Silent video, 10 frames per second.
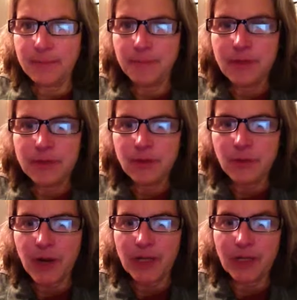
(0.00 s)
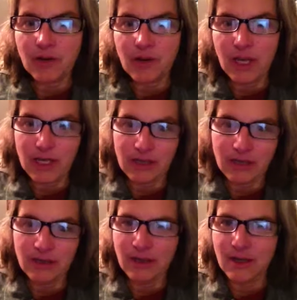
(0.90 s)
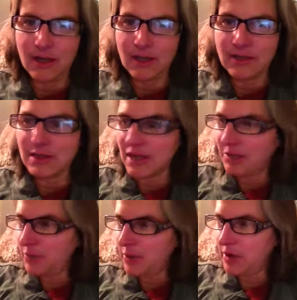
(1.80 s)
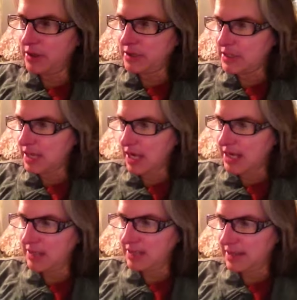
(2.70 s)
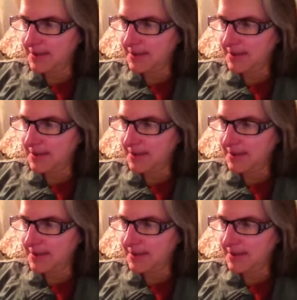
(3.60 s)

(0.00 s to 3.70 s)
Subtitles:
Mr. Bradley go ahead and assign parts, and